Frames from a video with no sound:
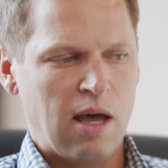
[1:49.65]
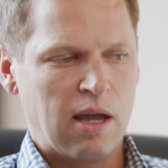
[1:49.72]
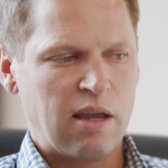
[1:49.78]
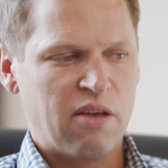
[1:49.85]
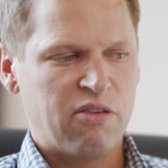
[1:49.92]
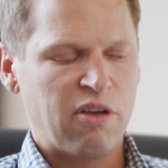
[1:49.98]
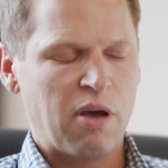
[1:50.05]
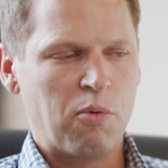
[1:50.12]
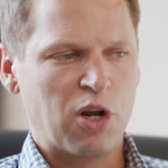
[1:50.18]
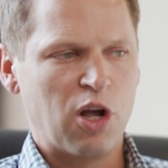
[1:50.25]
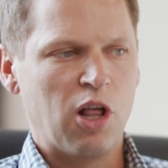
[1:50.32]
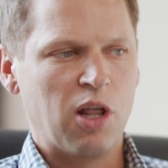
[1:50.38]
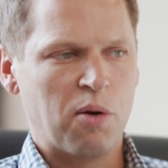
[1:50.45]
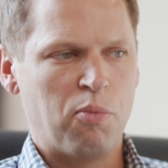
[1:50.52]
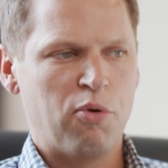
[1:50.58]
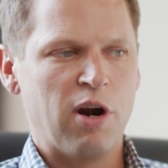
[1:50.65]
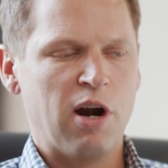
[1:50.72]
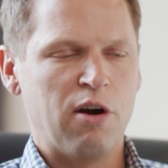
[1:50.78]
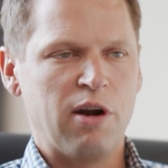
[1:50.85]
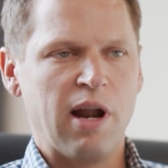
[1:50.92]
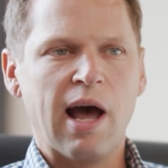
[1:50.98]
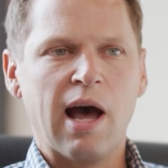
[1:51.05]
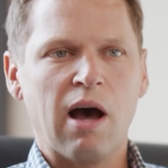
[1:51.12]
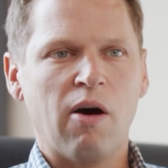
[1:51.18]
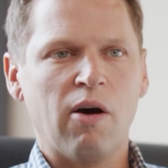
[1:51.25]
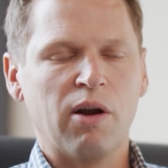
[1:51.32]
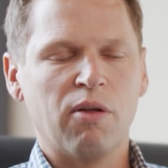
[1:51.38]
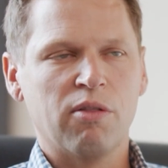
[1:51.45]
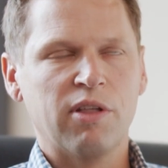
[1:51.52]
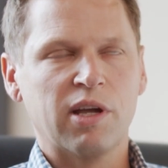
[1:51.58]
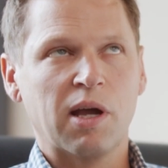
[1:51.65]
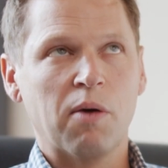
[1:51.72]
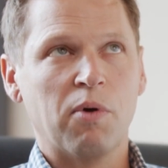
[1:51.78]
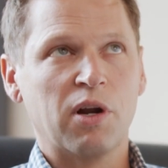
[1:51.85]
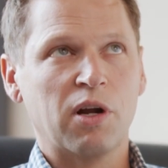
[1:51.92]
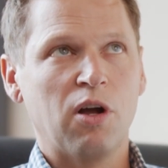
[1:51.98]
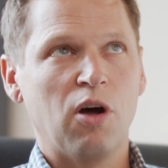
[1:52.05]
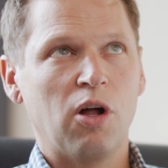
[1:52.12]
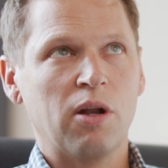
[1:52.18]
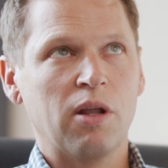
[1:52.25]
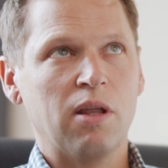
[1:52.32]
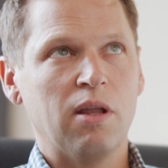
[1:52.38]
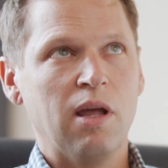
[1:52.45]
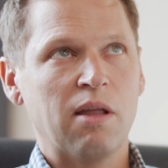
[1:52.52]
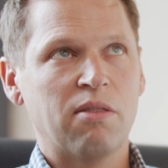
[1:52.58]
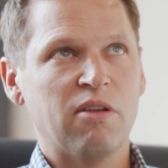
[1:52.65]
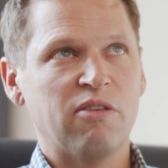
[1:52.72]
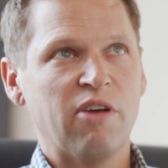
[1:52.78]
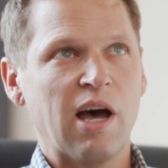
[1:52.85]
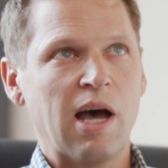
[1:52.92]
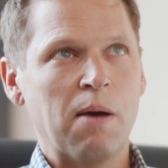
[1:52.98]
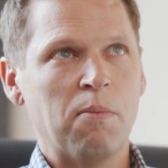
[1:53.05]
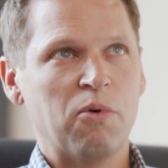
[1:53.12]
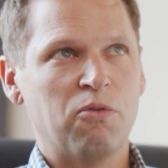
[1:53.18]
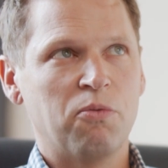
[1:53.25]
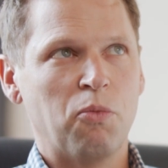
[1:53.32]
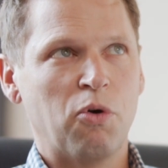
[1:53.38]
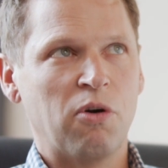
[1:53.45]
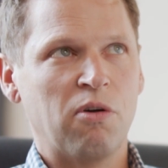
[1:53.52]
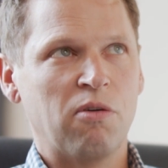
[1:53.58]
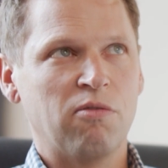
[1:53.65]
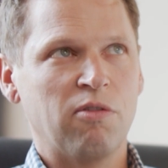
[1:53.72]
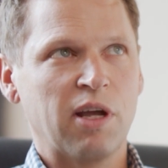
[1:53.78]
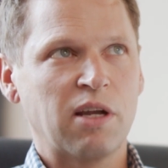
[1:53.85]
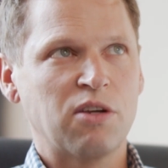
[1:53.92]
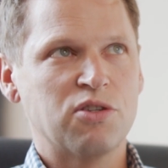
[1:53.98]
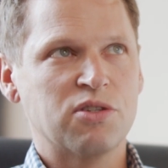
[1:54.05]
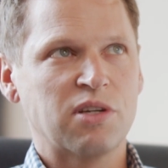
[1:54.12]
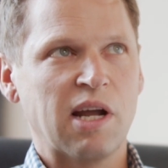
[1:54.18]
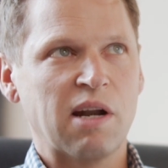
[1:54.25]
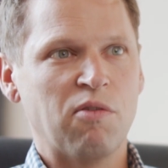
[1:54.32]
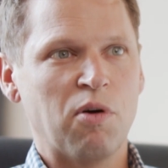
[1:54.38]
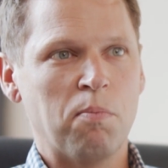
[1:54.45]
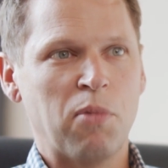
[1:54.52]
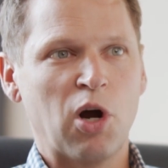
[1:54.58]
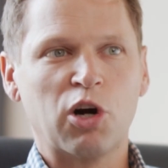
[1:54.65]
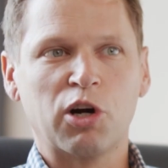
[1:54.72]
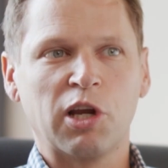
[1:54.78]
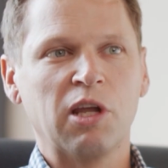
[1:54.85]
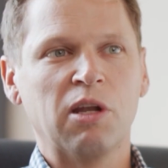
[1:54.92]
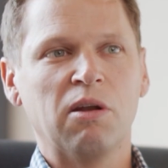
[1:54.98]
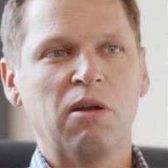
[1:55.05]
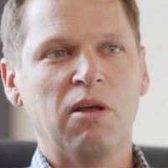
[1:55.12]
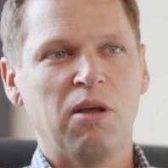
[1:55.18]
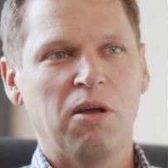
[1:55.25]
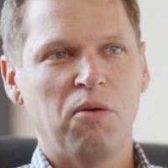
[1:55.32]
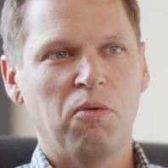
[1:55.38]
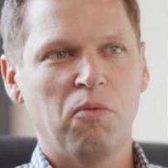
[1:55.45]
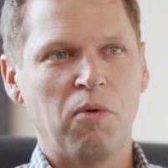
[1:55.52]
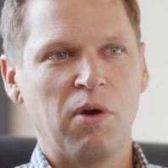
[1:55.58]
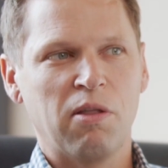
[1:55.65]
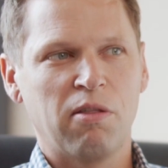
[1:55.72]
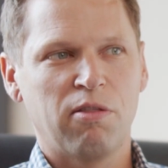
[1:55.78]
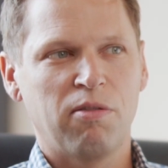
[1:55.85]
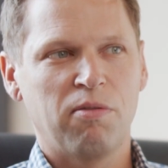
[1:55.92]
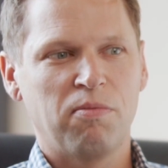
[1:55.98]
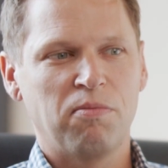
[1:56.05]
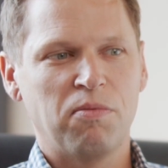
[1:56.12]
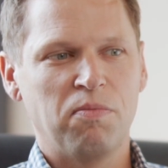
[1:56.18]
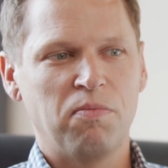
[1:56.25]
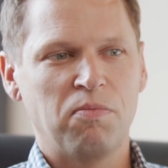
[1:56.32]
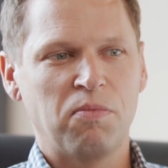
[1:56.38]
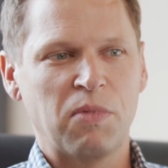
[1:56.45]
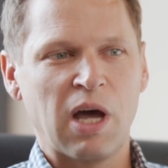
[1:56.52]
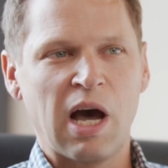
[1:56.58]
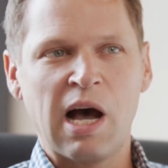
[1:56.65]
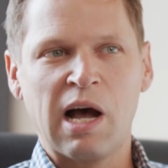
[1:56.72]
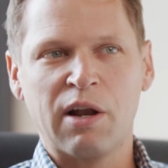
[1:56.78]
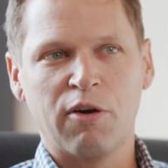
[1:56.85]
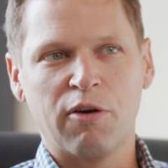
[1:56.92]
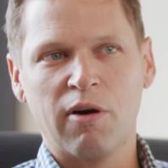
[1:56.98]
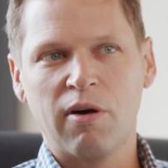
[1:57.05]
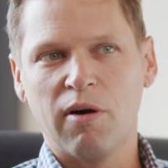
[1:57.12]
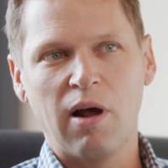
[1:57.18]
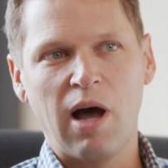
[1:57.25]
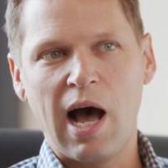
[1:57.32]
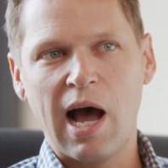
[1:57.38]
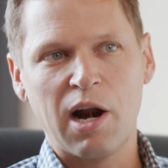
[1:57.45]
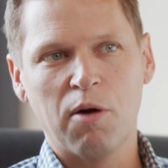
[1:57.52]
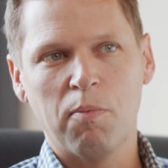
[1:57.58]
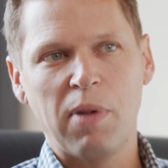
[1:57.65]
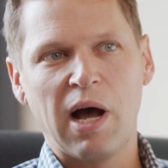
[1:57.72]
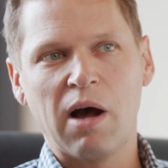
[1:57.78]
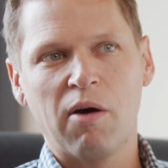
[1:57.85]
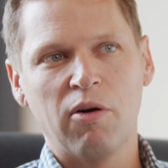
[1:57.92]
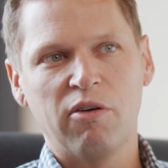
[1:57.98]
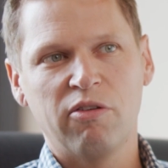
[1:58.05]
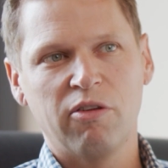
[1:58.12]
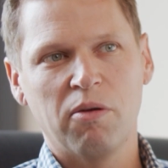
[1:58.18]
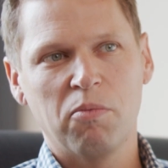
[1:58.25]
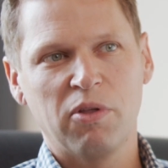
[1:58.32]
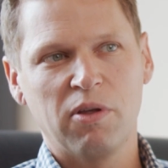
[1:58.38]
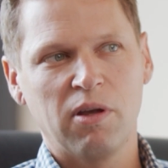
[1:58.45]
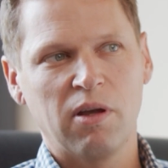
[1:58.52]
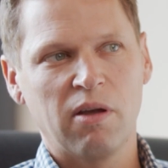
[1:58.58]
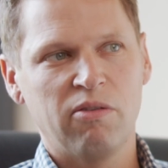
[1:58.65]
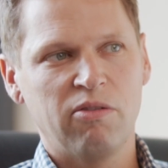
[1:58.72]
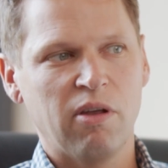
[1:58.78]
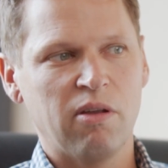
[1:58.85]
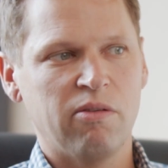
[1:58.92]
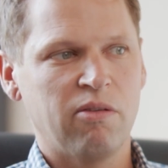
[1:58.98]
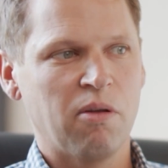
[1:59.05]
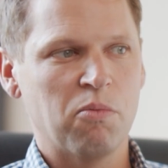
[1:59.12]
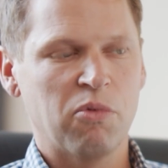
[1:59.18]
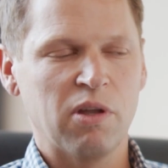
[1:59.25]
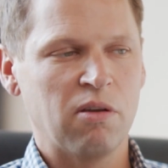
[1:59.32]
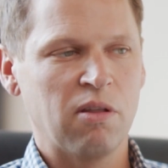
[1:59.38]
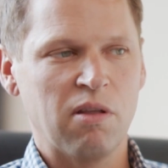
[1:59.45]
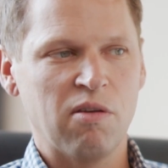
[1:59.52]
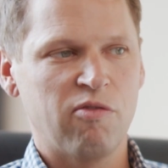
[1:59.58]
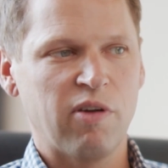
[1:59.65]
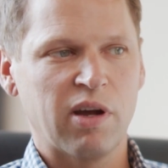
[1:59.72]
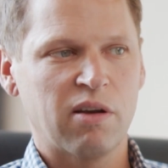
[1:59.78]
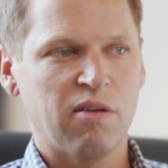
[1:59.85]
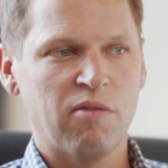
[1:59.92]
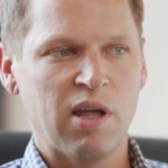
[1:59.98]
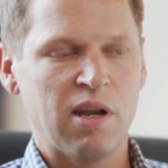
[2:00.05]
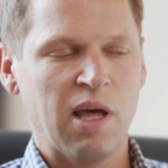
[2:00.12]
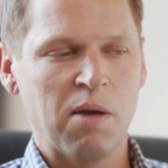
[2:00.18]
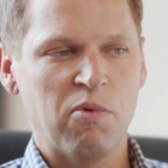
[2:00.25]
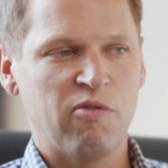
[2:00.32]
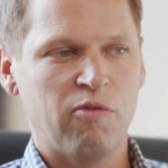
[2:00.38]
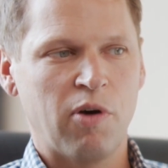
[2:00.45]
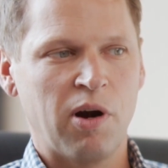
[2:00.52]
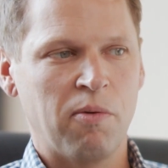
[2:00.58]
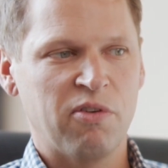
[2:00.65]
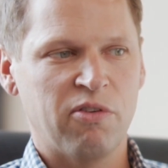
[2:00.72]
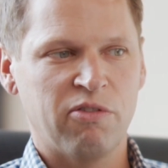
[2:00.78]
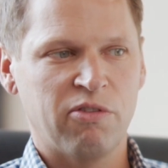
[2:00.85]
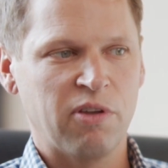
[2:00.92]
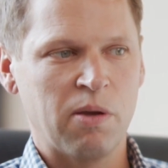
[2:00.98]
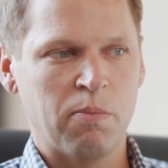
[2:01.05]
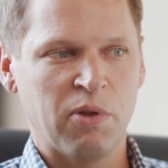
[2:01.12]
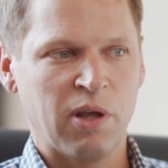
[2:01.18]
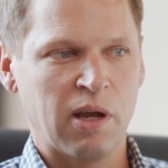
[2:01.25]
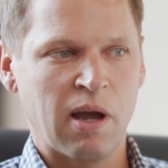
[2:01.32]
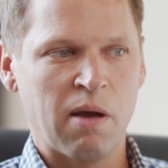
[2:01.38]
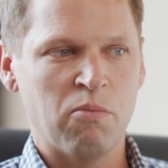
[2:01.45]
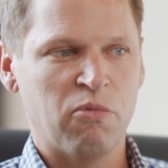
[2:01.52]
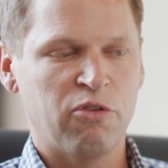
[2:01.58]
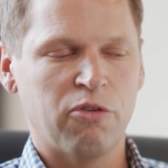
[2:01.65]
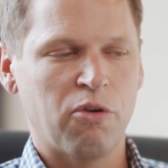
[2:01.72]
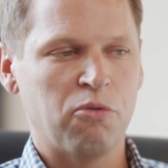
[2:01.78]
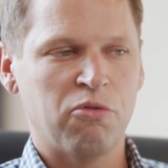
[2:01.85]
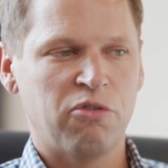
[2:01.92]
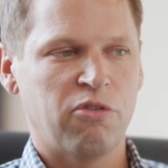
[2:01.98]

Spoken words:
I guess I would call it a prayer now. I don't think I would have called it at the time. It was more of like just kind of a bargain with God or a higher power or something. I said something to the effect of that night before I went to sleep, like, I'm so